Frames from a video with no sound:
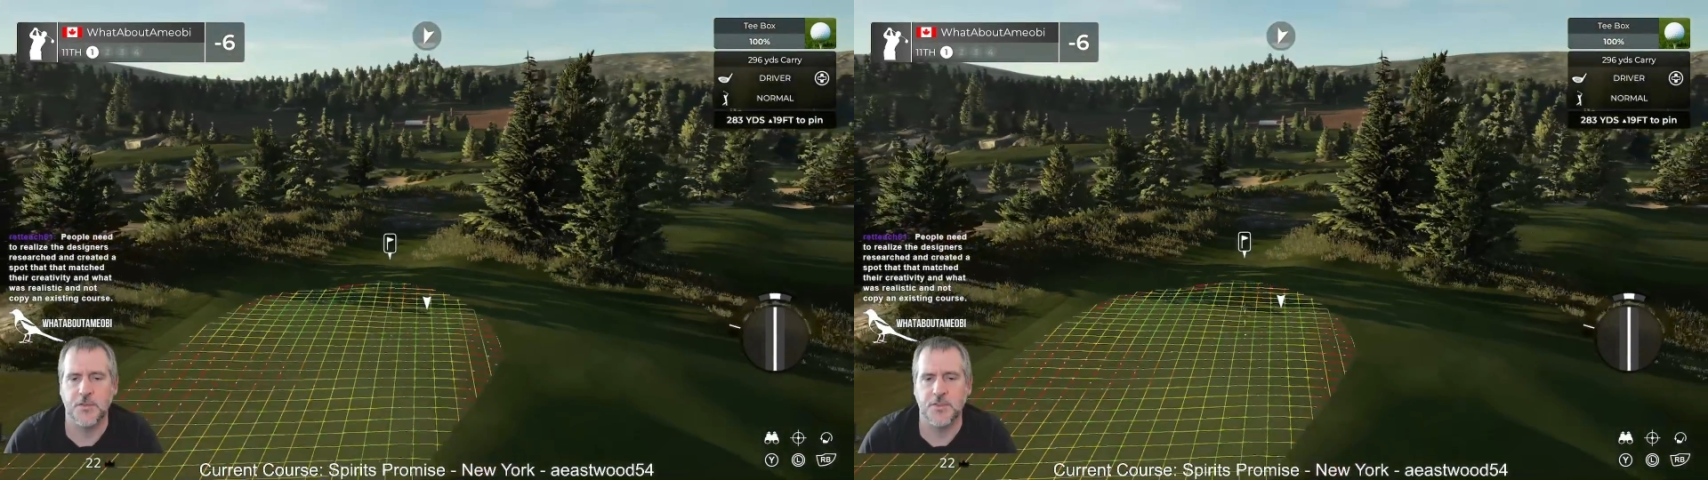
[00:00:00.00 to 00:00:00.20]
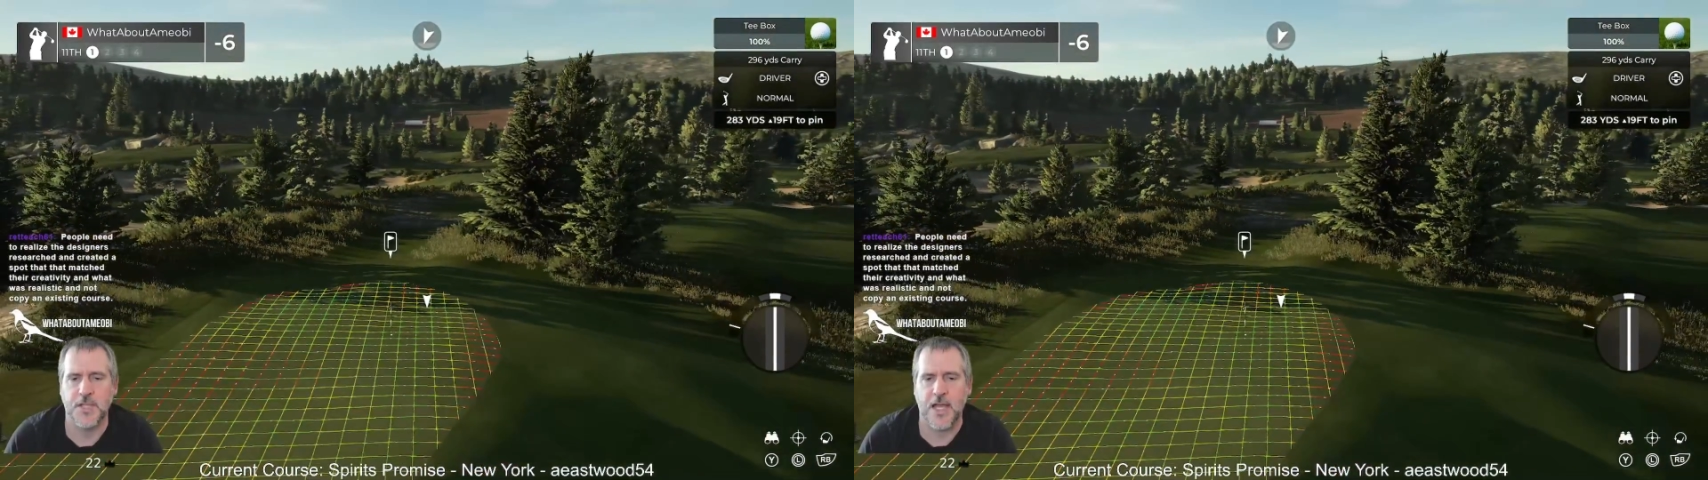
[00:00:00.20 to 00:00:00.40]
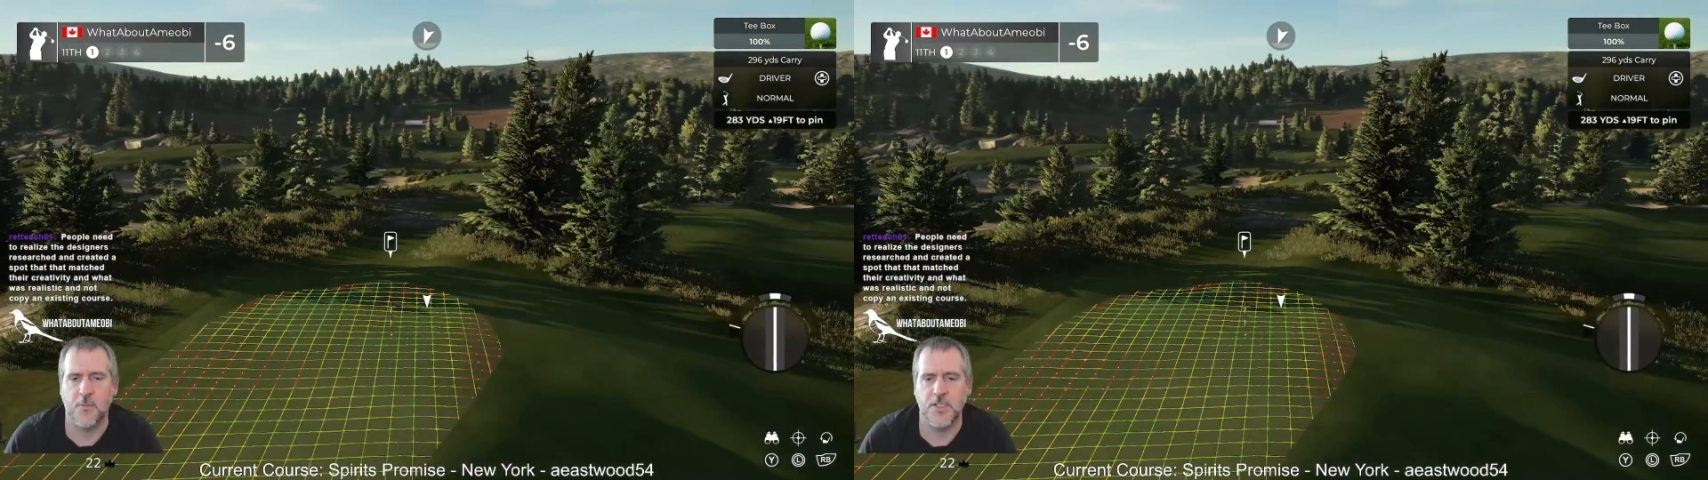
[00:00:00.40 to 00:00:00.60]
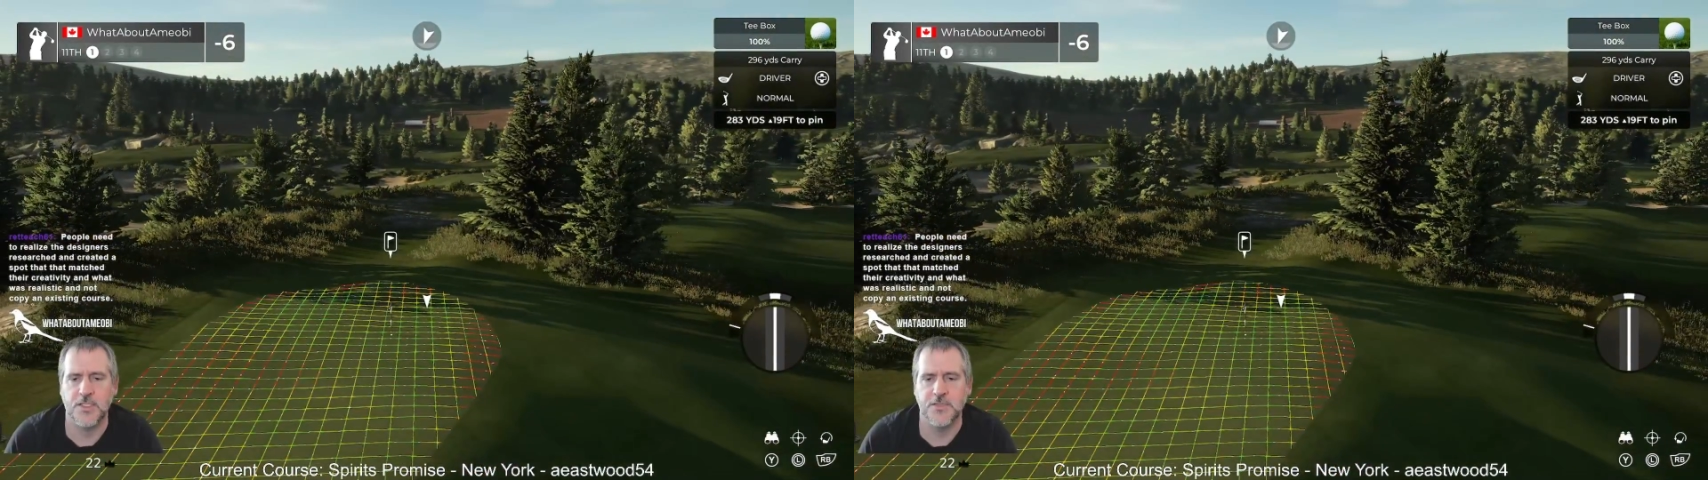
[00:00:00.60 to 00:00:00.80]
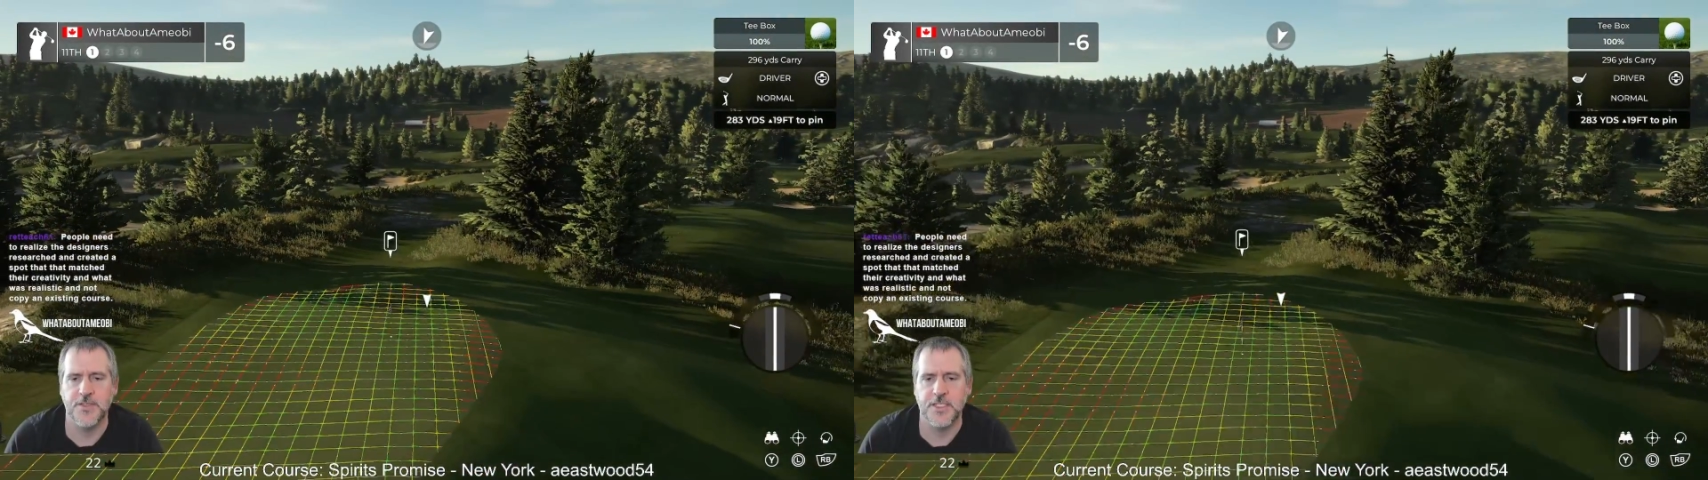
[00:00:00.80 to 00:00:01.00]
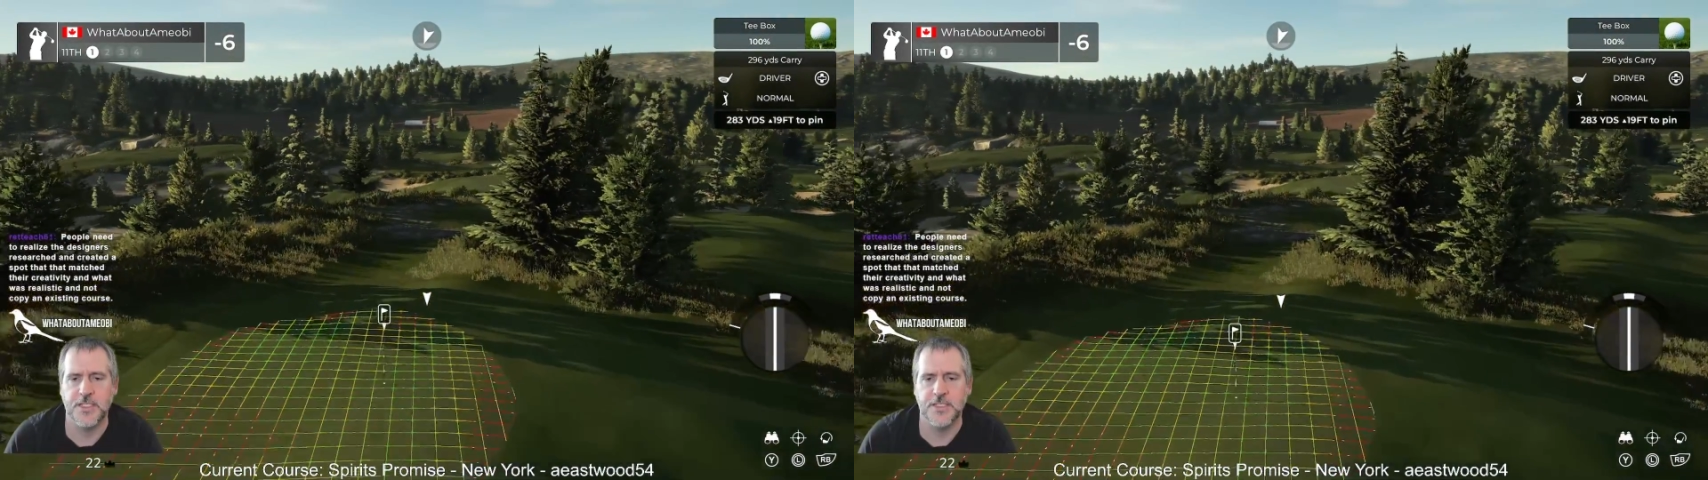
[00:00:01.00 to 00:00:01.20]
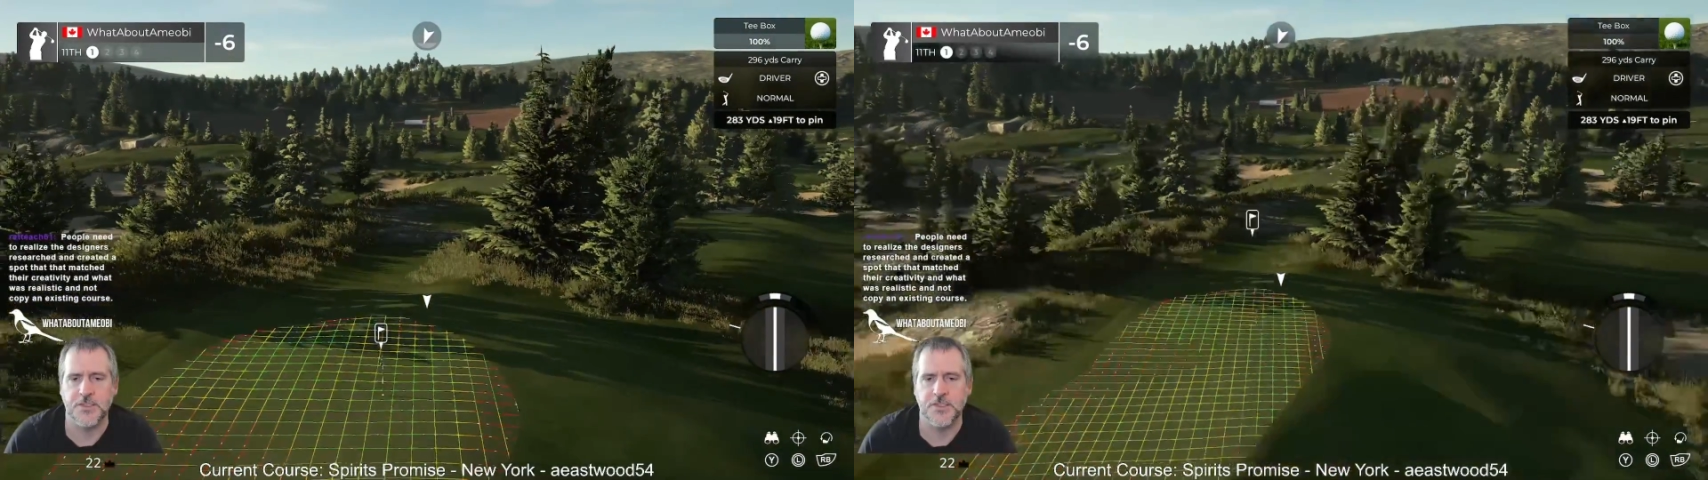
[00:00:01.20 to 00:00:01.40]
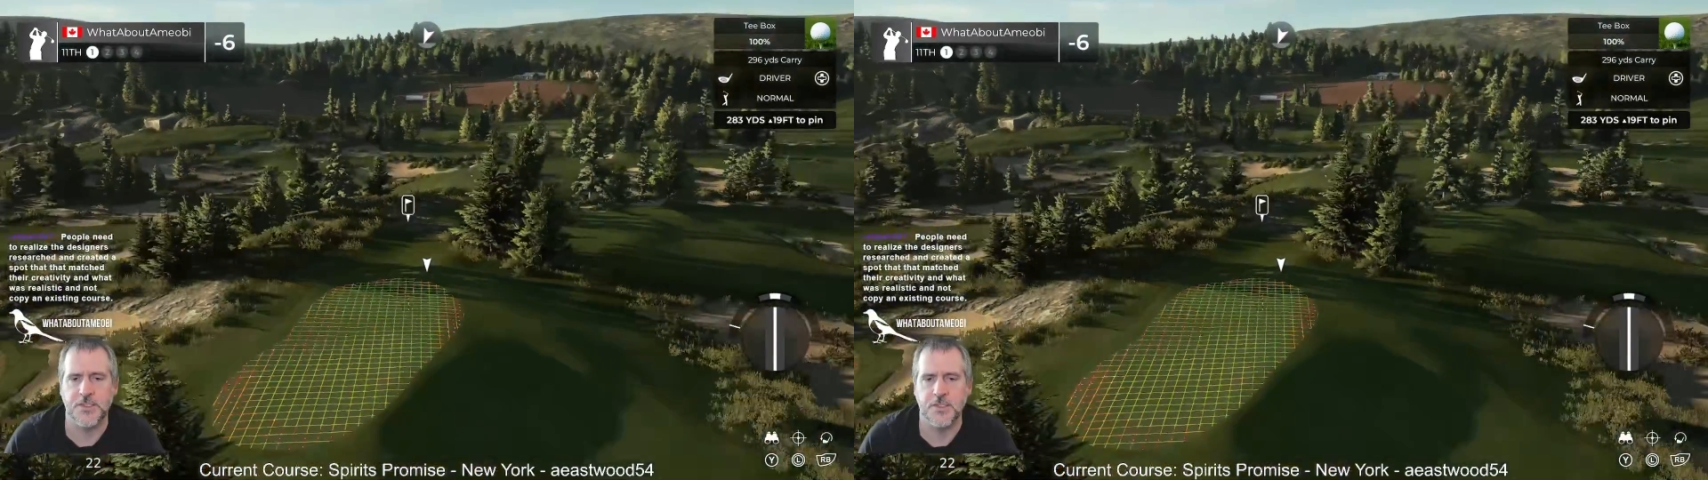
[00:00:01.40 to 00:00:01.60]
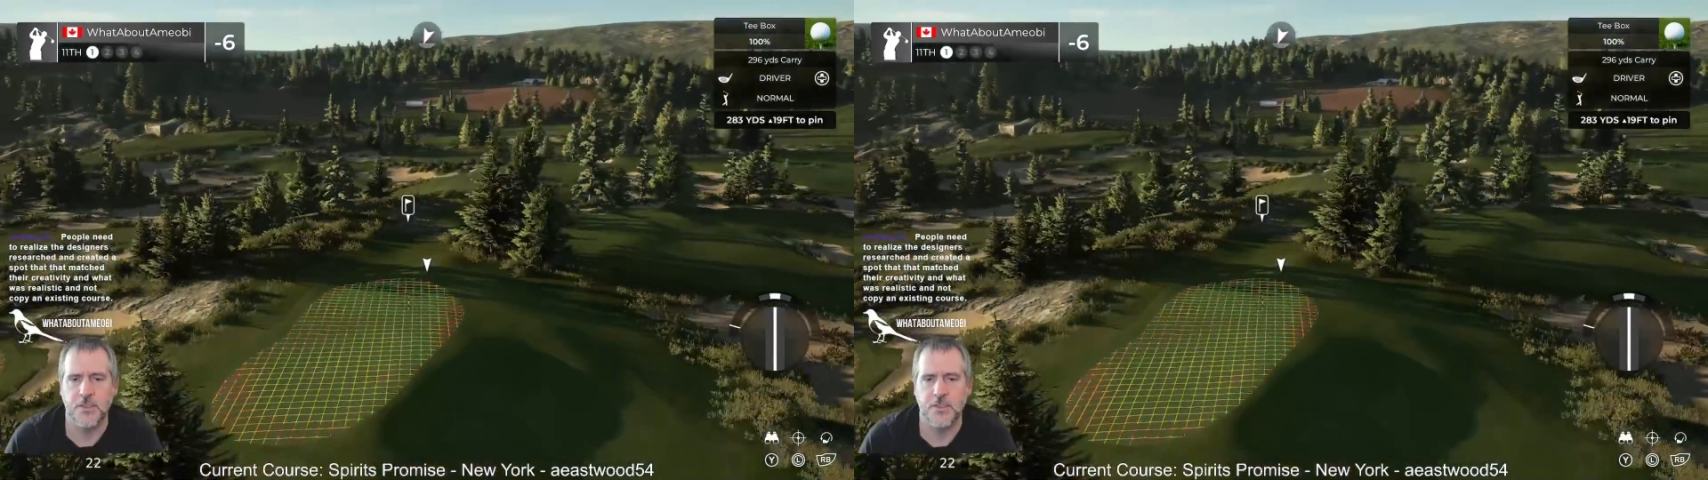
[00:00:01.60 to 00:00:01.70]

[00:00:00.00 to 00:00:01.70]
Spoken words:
was how much of it is